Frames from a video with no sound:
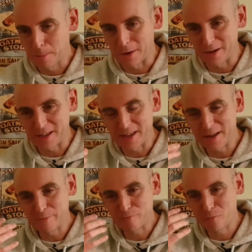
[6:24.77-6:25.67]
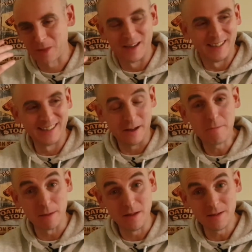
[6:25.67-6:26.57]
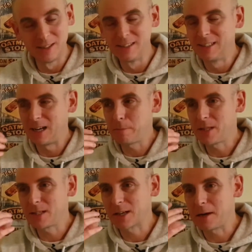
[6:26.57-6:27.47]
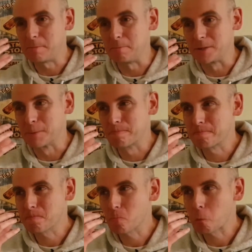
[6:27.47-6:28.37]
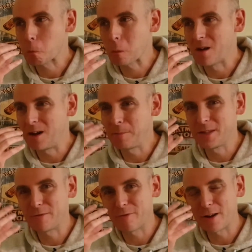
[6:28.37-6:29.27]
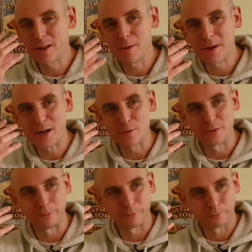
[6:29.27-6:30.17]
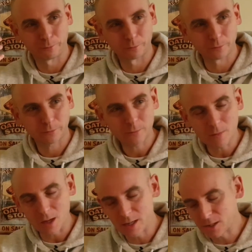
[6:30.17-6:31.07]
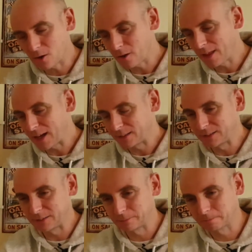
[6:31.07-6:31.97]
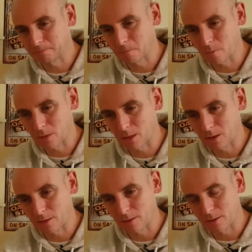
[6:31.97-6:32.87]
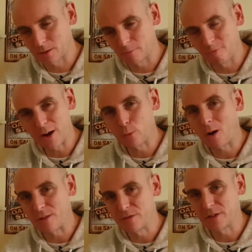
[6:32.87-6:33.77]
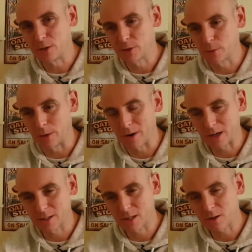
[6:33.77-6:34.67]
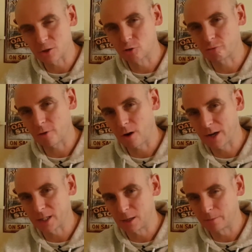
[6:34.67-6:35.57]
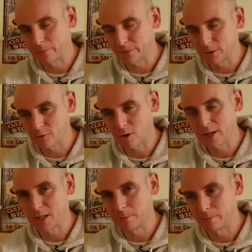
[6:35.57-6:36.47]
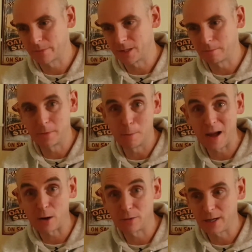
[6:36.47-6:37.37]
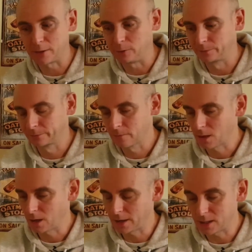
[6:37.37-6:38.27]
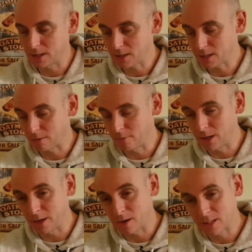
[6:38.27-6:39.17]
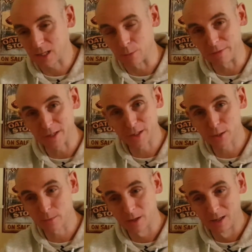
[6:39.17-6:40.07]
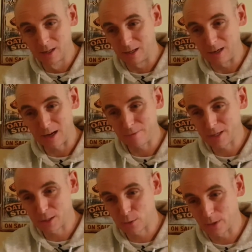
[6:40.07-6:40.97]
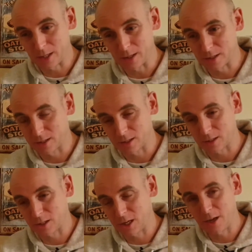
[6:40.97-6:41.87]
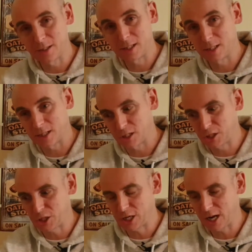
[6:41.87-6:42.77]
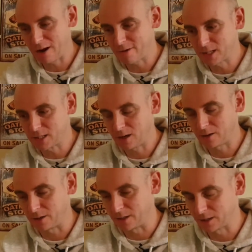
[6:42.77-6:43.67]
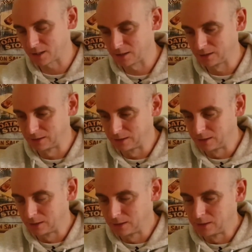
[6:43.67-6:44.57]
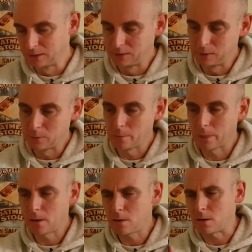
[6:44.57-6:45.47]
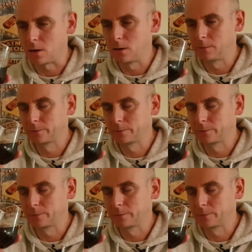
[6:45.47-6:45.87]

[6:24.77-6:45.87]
But up in the gums, up in the front of the mouth, it's got that red wine feel to it where it starts drying your mouth out. And it does that really nicely with this lovely sweetness that turns into this cherry tartness. Oh,